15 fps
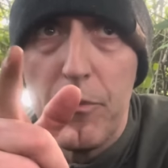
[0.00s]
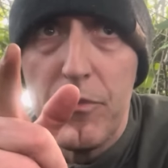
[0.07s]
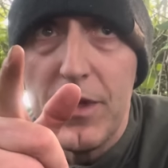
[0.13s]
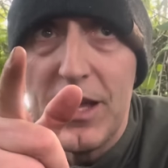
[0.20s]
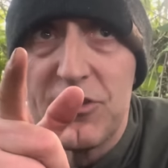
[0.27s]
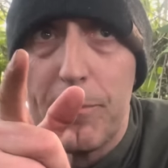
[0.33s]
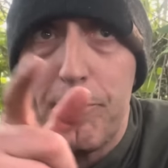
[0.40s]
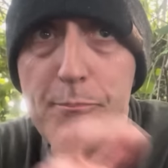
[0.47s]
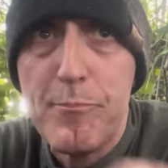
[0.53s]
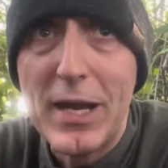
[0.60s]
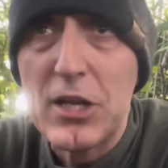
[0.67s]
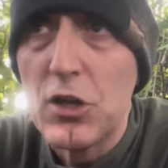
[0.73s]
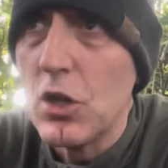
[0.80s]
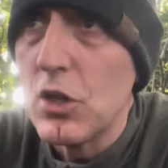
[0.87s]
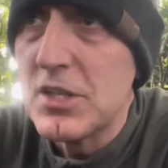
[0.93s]
There's a
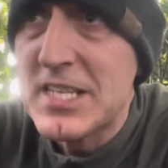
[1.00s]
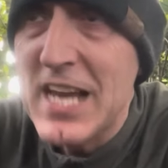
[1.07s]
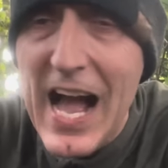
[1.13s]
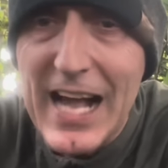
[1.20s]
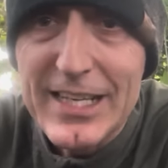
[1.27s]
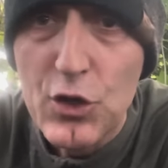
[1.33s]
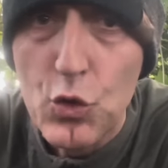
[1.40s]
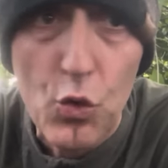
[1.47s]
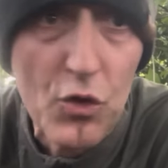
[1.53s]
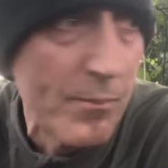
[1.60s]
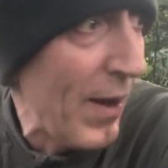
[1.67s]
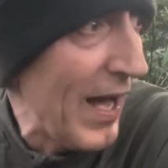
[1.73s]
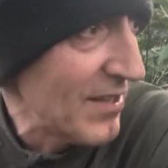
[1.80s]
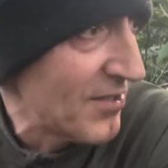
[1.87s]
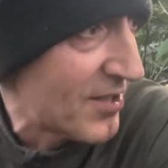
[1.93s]
big tanker going
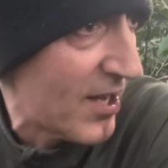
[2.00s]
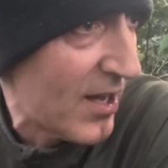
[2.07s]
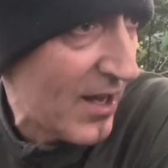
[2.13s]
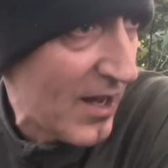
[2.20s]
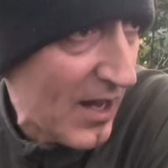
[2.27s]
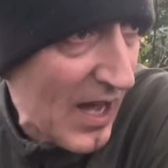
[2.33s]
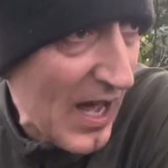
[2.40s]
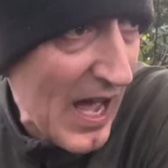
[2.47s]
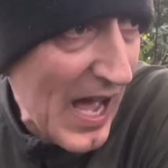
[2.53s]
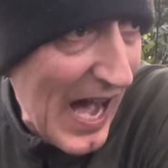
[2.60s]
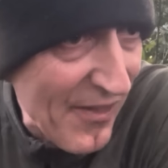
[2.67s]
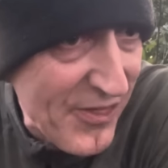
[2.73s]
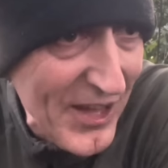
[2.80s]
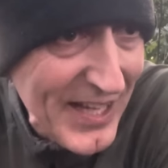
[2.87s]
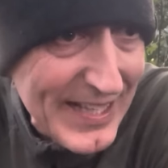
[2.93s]
past.
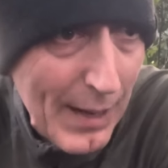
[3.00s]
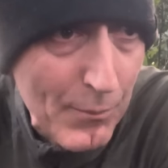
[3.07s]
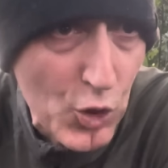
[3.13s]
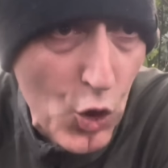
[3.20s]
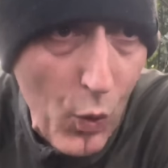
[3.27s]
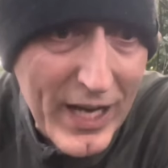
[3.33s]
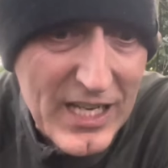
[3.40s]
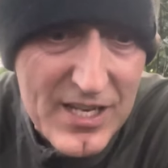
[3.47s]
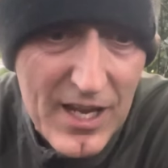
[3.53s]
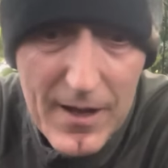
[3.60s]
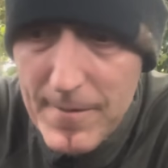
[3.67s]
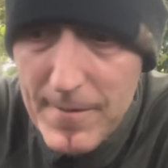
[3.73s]
I think I'm quite